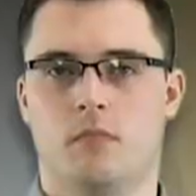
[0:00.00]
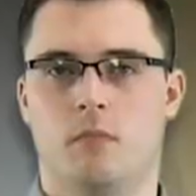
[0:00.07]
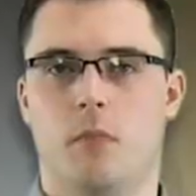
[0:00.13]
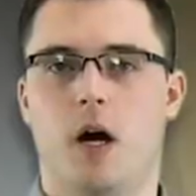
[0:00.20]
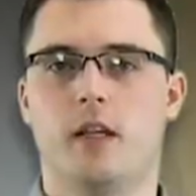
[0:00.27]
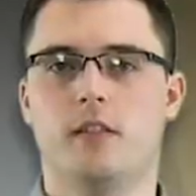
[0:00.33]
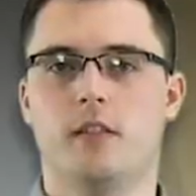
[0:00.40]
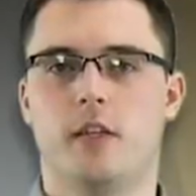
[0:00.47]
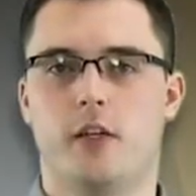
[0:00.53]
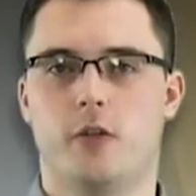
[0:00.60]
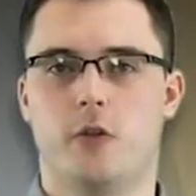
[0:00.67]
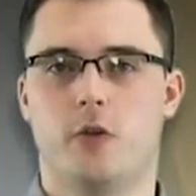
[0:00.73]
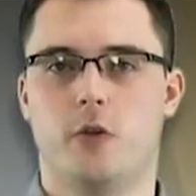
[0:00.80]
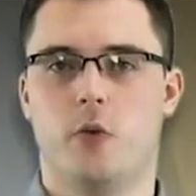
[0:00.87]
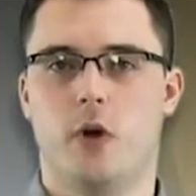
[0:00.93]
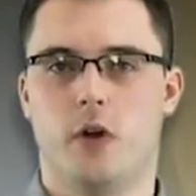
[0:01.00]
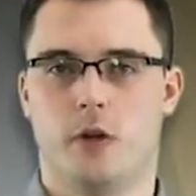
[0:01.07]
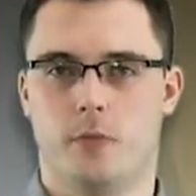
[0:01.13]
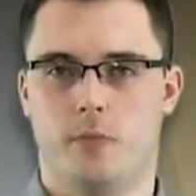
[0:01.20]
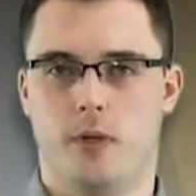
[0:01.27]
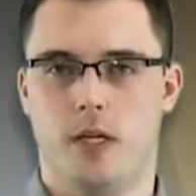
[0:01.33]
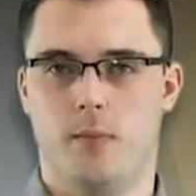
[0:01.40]
PosiTector
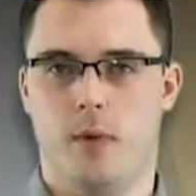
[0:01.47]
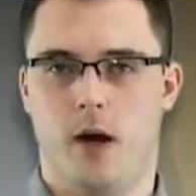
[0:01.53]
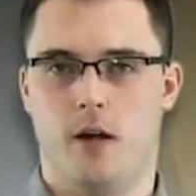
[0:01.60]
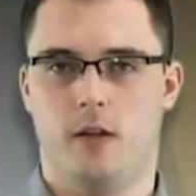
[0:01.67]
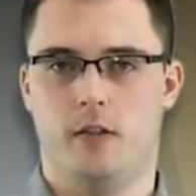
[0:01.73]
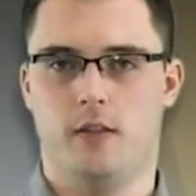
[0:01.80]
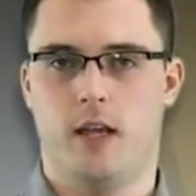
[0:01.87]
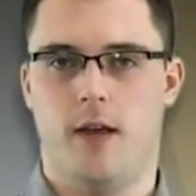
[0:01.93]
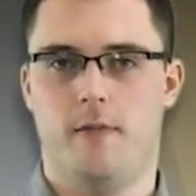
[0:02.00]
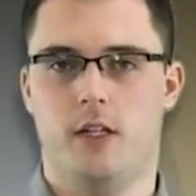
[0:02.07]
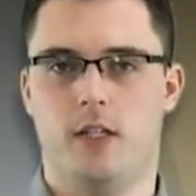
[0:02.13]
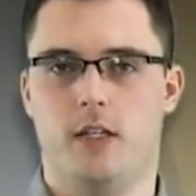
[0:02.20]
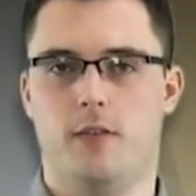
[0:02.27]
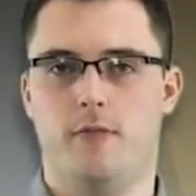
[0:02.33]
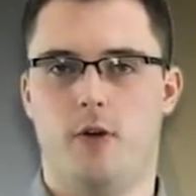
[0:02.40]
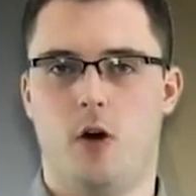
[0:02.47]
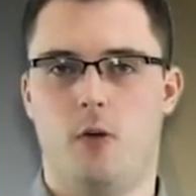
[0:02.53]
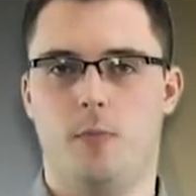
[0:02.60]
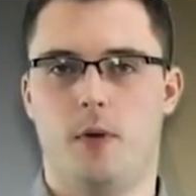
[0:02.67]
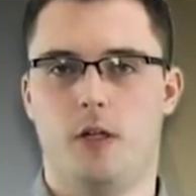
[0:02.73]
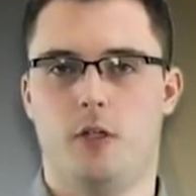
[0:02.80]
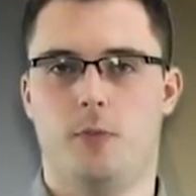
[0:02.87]
200B models have a
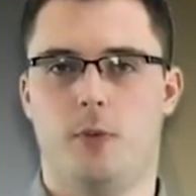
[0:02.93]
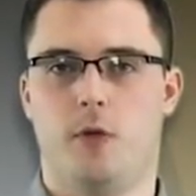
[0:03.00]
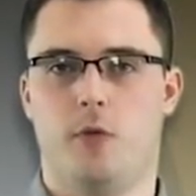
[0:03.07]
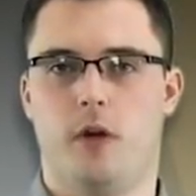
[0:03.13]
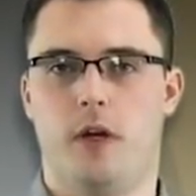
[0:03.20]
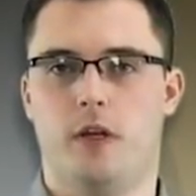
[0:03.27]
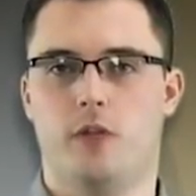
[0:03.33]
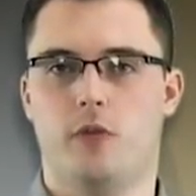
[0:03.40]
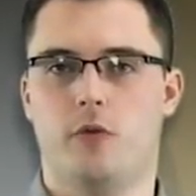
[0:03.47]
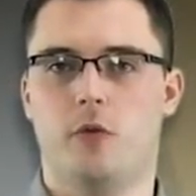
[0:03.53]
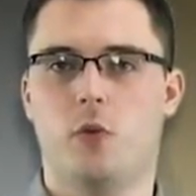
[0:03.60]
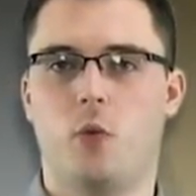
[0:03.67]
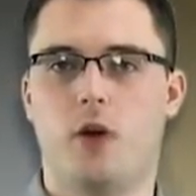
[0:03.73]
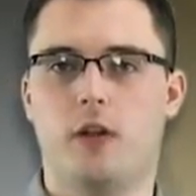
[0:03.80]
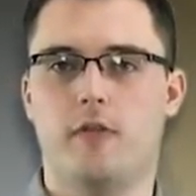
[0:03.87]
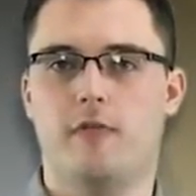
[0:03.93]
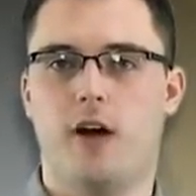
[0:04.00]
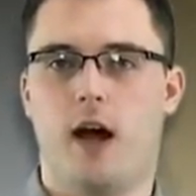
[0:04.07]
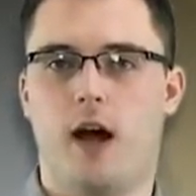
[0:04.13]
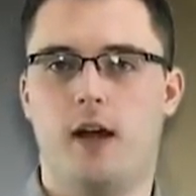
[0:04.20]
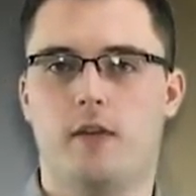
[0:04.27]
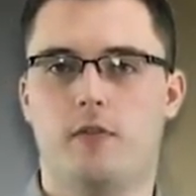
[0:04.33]
default measurement range
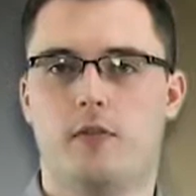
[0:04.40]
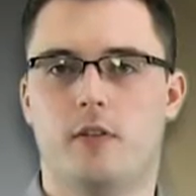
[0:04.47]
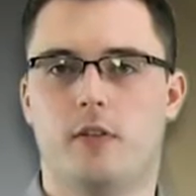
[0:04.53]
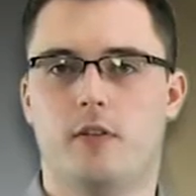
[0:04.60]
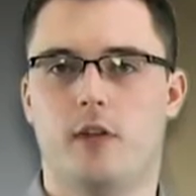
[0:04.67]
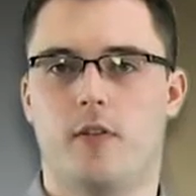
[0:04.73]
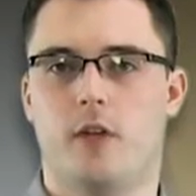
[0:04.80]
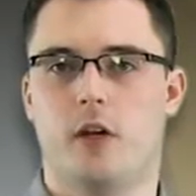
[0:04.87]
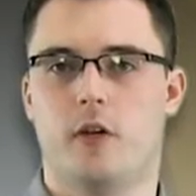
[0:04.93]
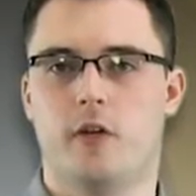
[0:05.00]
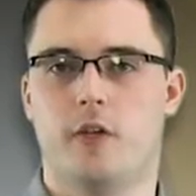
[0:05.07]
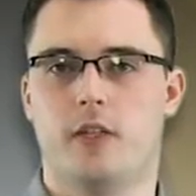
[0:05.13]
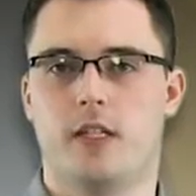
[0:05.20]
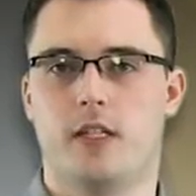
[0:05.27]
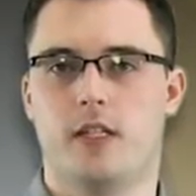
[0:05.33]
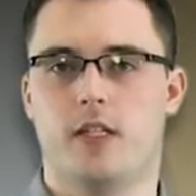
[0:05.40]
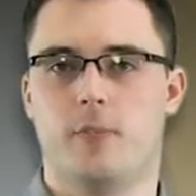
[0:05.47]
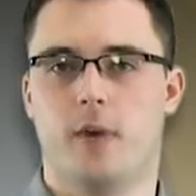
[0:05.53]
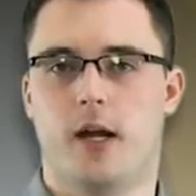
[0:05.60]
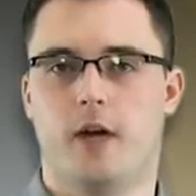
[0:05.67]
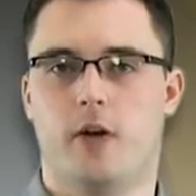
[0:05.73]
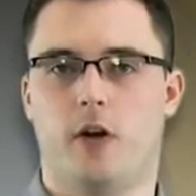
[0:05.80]
25 to
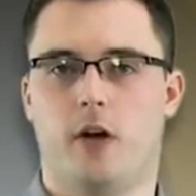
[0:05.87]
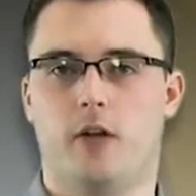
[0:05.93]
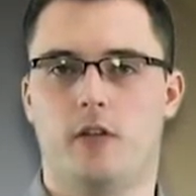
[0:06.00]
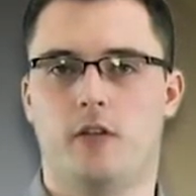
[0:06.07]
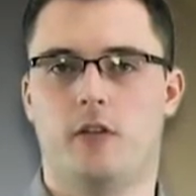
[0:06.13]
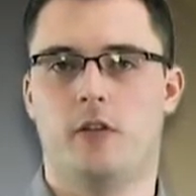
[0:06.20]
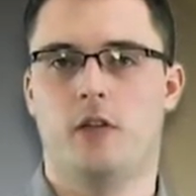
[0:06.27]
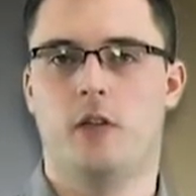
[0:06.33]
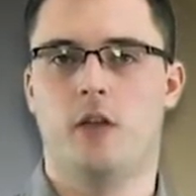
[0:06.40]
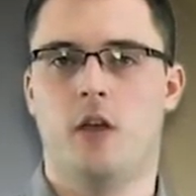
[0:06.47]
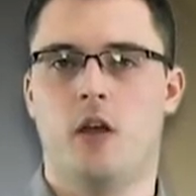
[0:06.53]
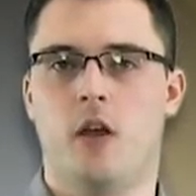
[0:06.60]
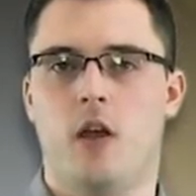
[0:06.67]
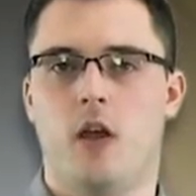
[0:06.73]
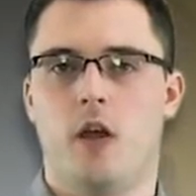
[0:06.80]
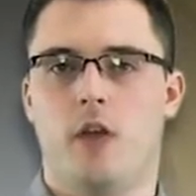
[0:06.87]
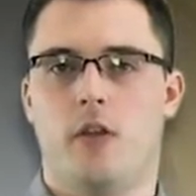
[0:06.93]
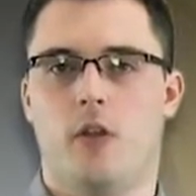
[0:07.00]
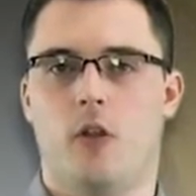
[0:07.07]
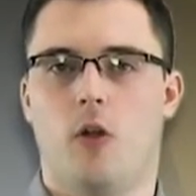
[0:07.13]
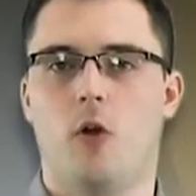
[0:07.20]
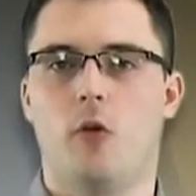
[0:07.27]
760
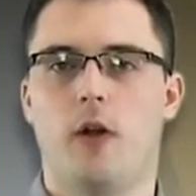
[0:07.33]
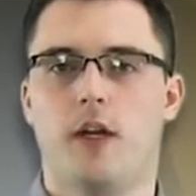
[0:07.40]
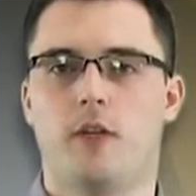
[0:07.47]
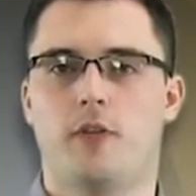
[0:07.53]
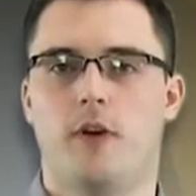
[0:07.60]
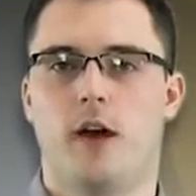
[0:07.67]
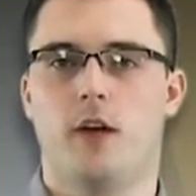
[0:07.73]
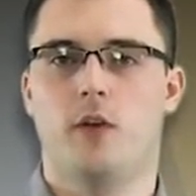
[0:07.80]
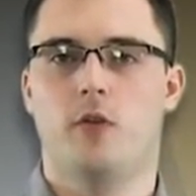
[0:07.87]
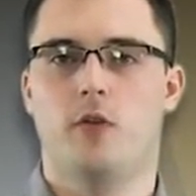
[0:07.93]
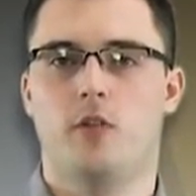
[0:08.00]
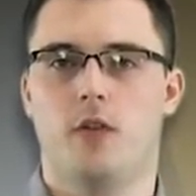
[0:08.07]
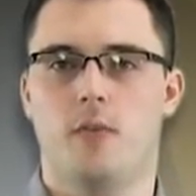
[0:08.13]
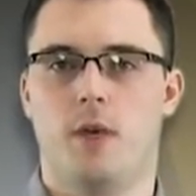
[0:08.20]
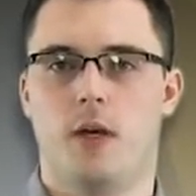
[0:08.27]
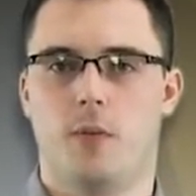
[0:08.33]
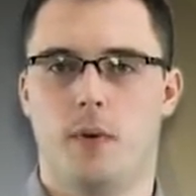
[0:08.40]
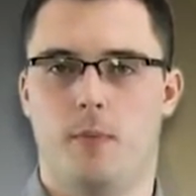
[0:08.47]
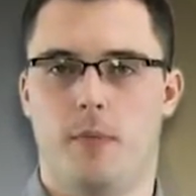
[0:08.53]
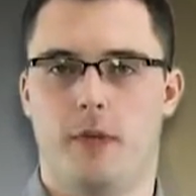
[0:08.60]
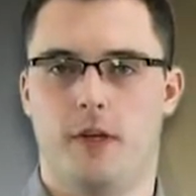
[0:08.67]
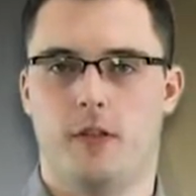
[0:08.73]
microns. The low-range value is the
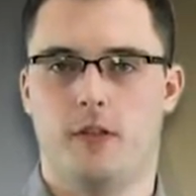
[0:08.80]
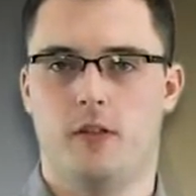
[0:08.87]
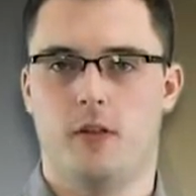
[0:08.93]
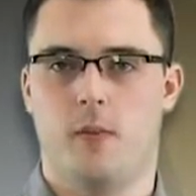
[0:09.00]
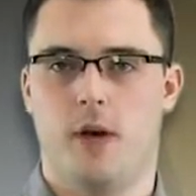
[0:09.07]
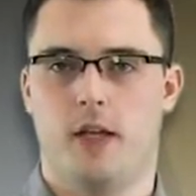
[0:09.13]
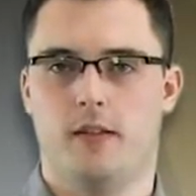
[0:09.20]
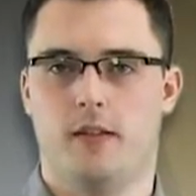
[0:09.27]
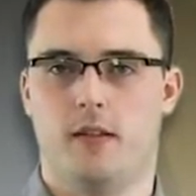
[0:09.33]
minimum thickness the